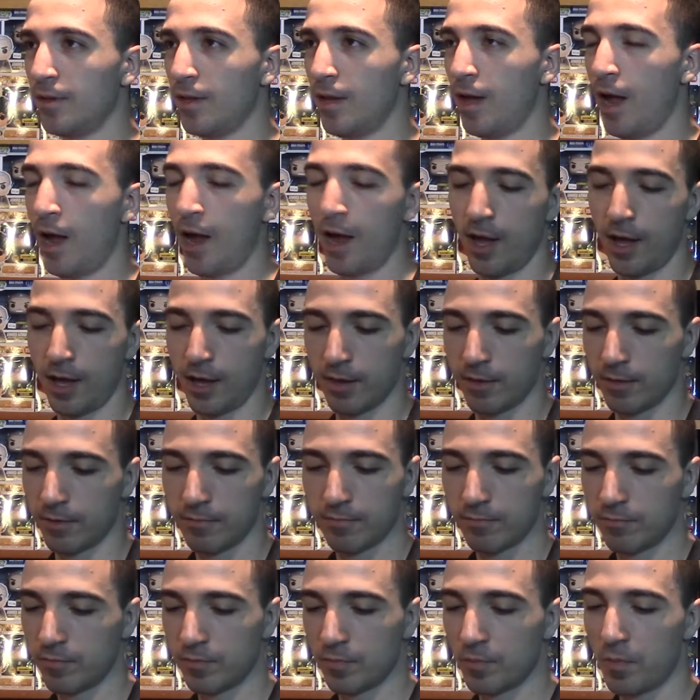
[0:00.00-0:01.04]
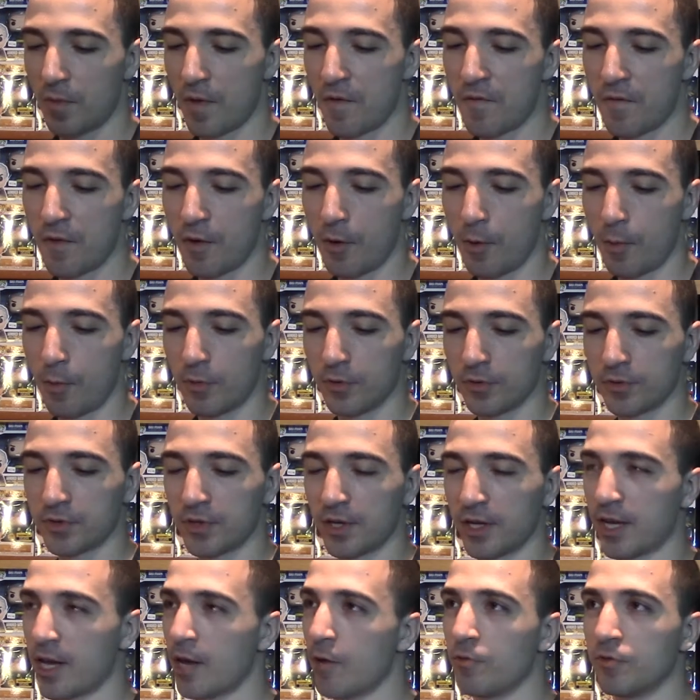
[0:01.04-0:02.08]
And the film was
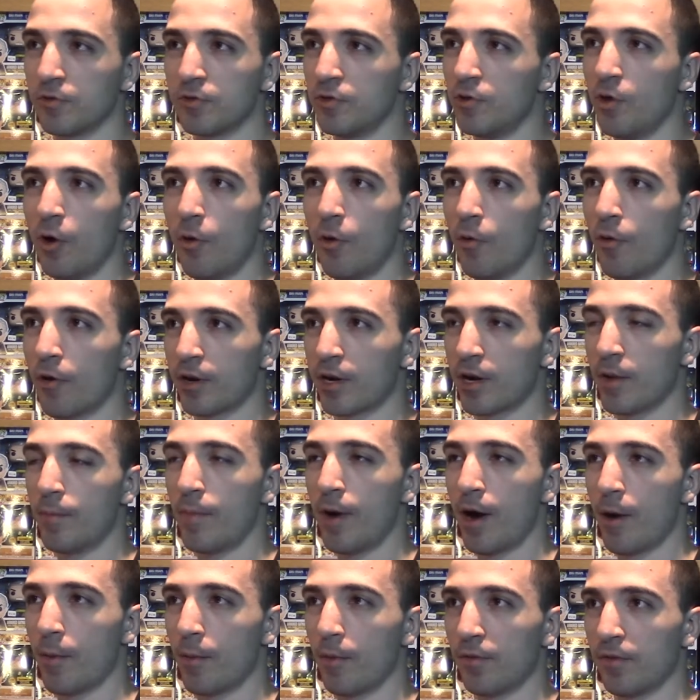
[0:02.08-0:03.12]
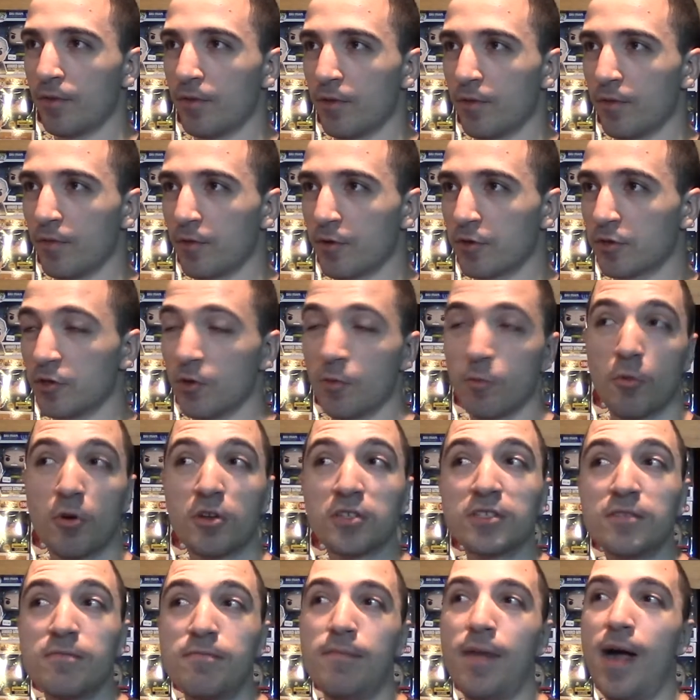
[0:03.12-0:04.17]
like, it was nowhere comparable to the first two. It
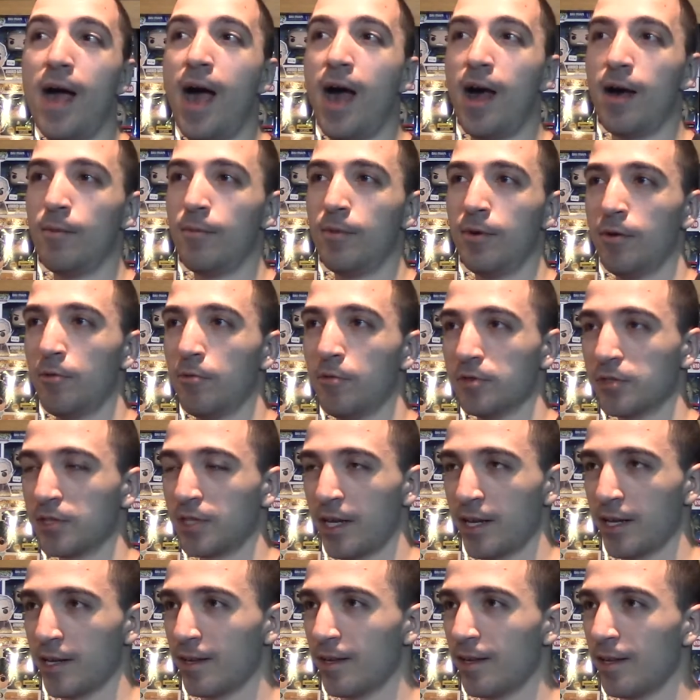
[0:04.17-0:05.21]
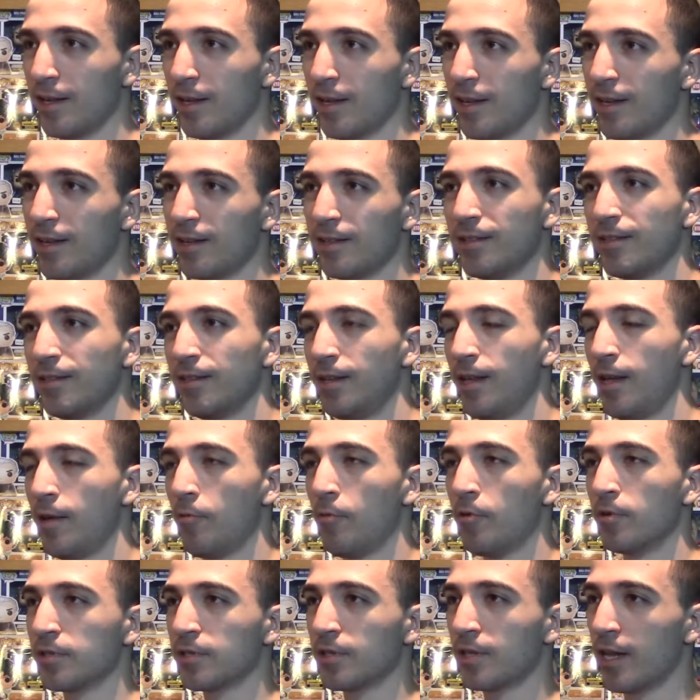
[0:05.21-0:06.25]
wasn't bad, but it
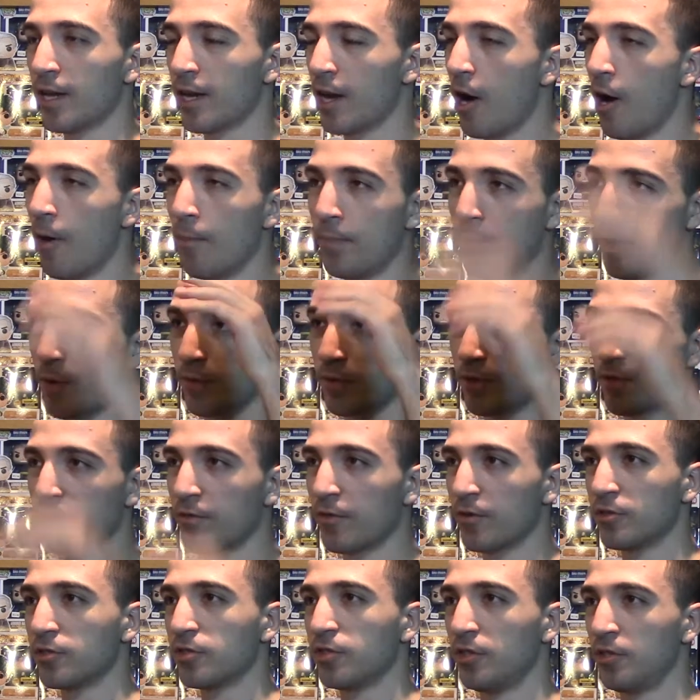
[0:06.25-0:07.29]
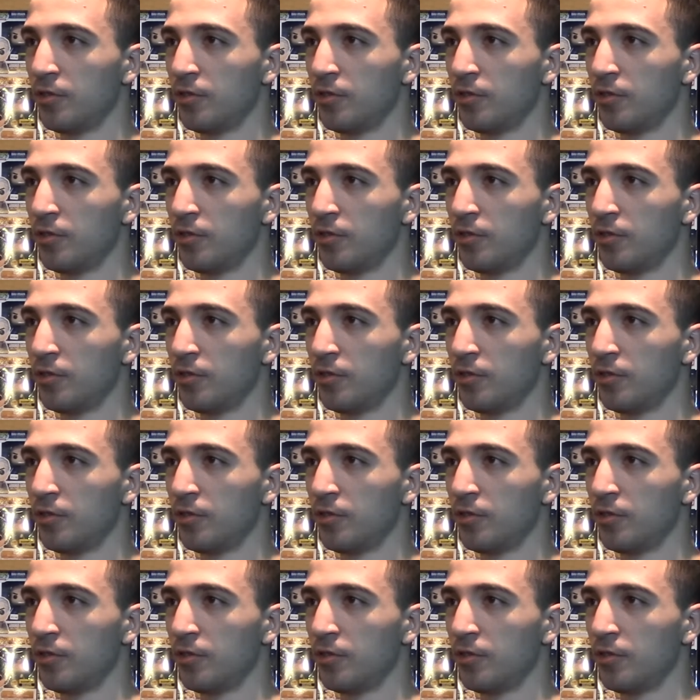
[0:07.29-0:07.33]
wasn't like up there with the first two.